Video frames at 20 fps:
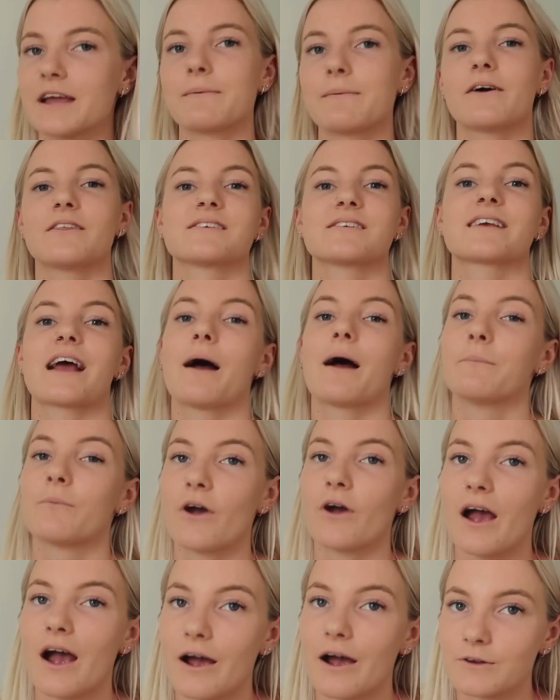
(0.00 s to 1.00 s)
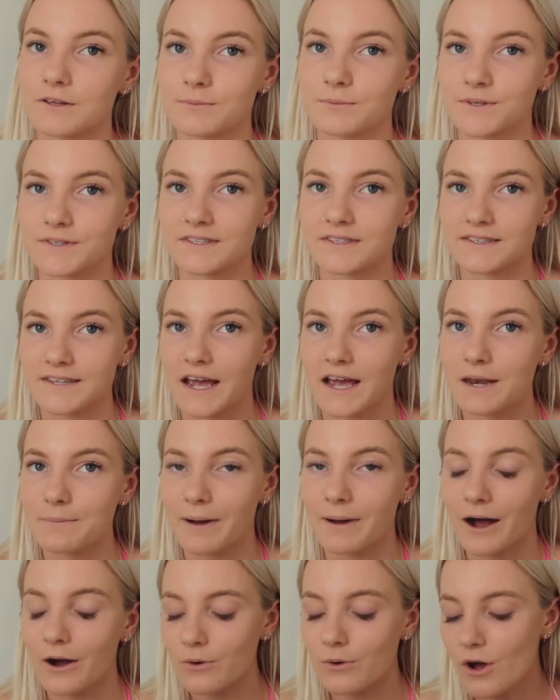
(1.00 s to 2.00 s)
about this camera I was most excited
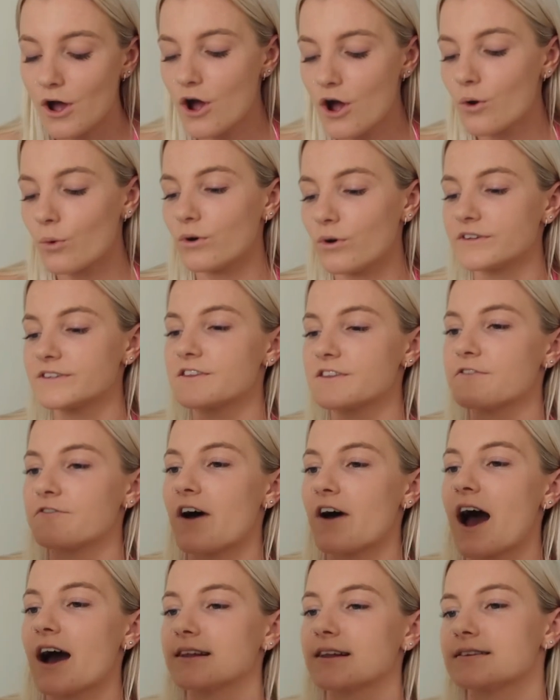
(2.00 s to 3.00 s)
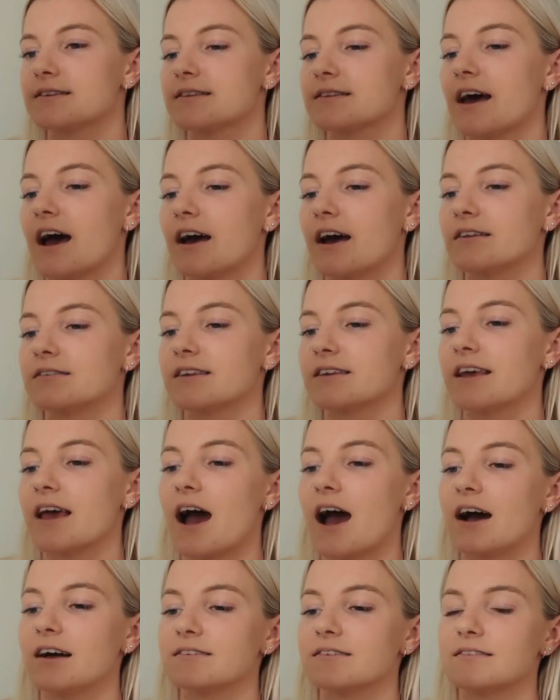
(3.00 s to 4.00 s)
about was the fact that it
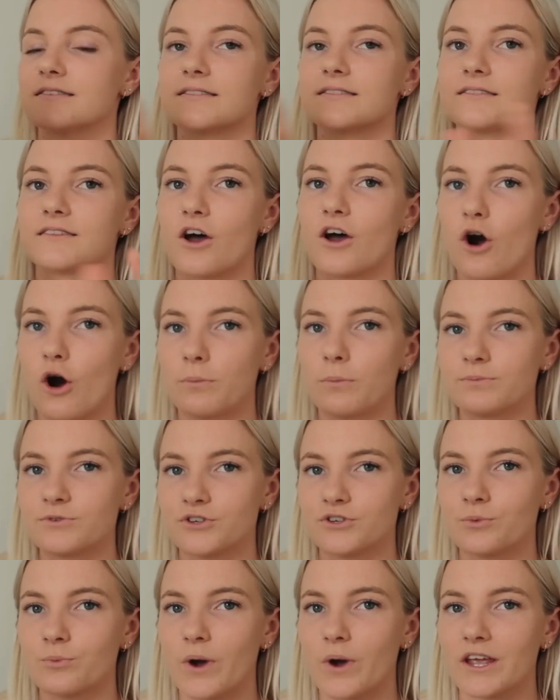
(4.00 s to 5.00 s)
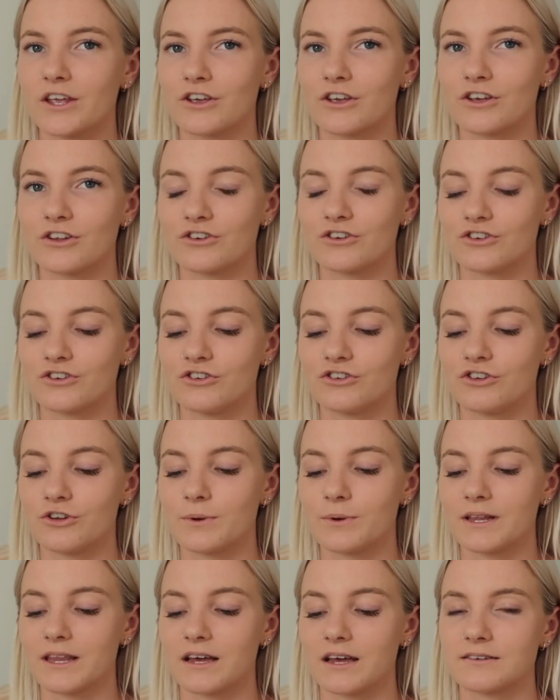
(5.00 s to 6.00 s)
has the option where you can
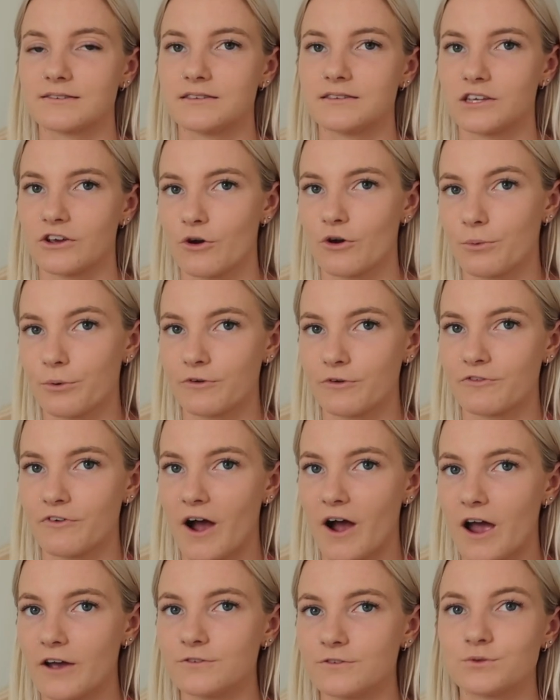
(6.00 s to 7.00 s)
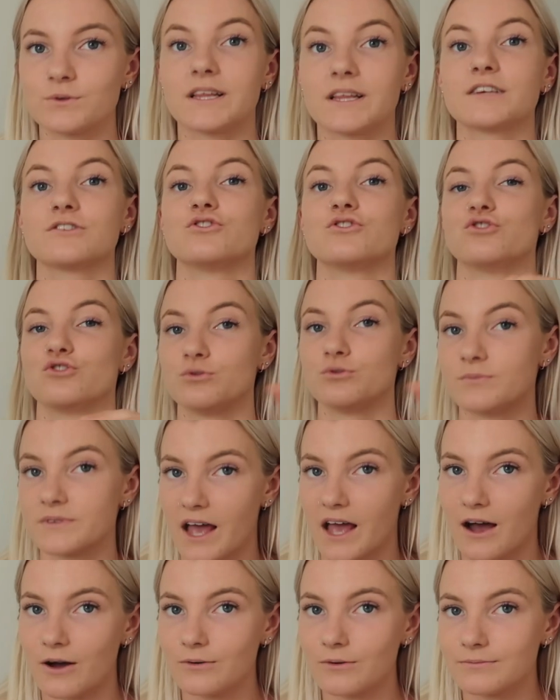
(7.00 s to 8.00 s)
do it like 0.5, so it like zooms
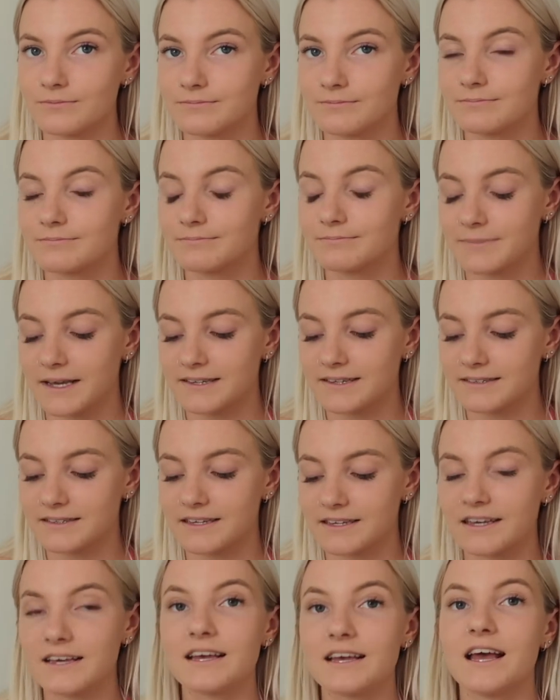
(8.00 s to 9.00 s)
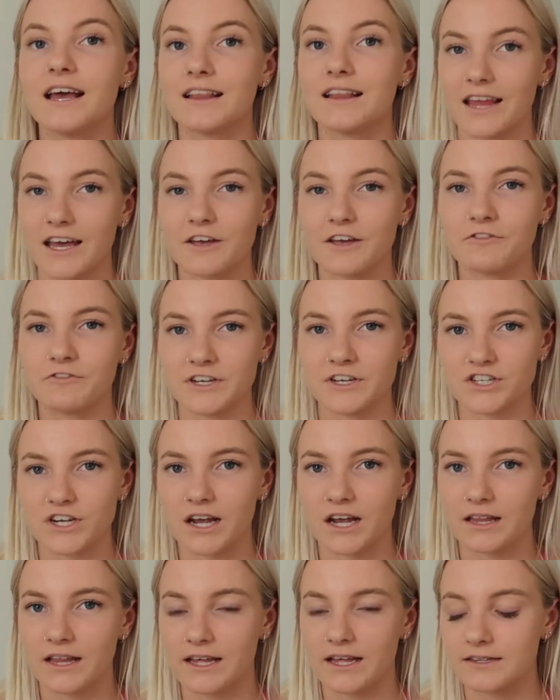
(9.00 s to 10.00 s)
out basically like a
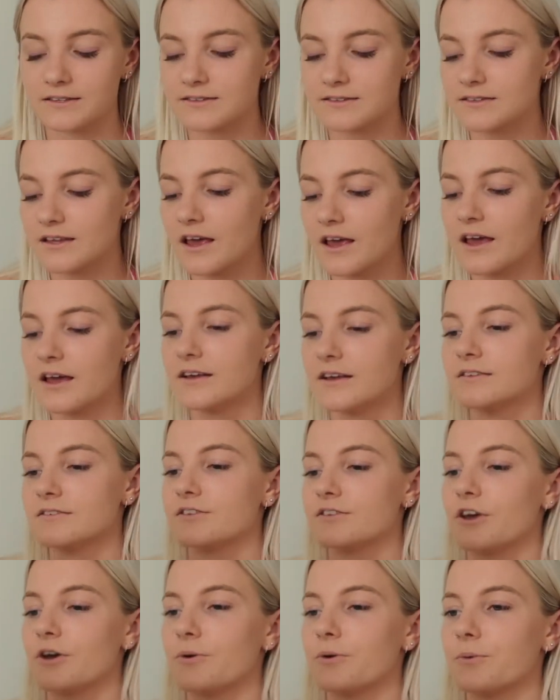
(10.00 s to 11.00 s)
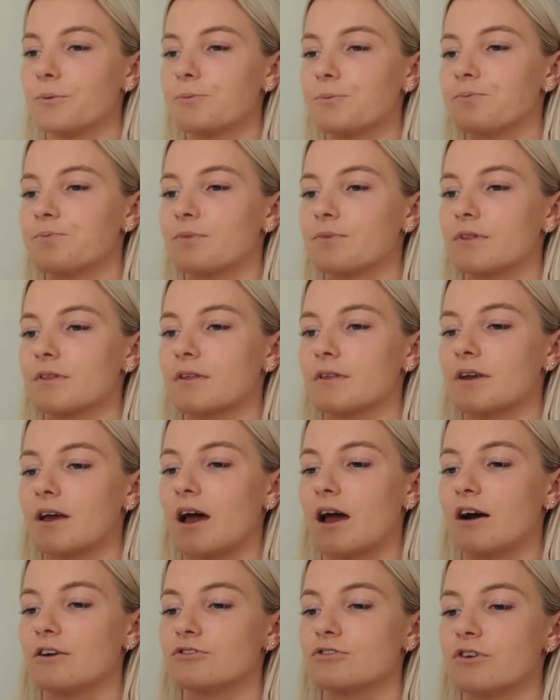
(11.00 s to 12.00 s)
fisheye lens. So
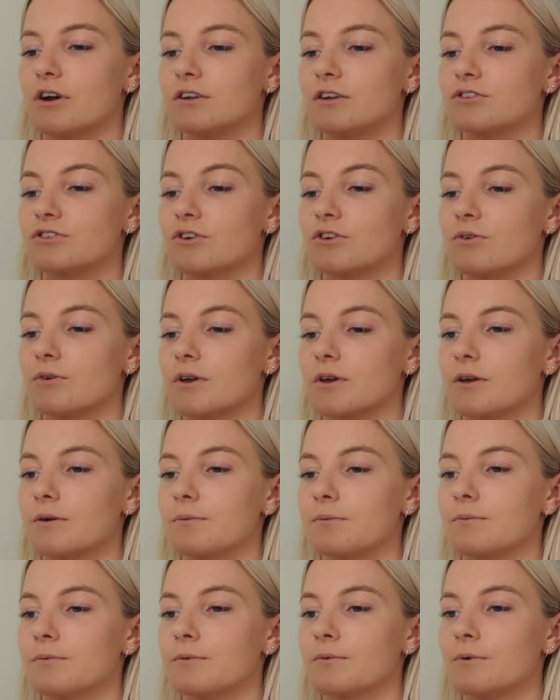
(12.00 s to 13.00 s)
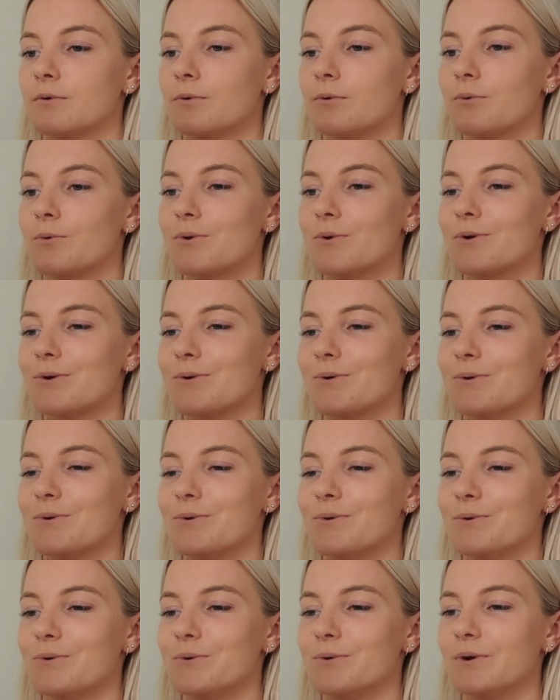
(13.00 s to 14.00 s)
I'll try and show you.
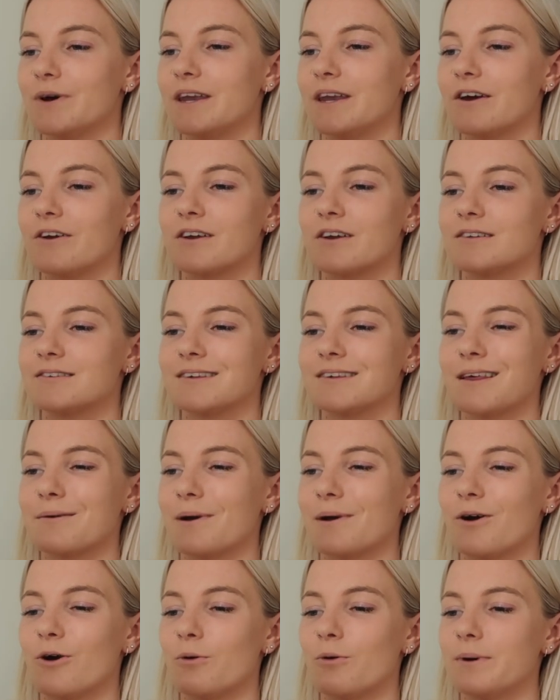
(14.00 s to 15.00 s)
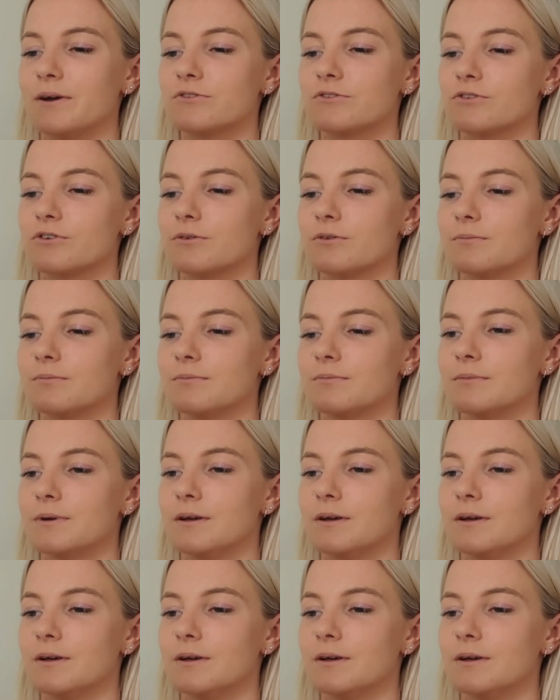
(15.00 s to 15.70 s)
Woo! And now you can see like my whole bedroom.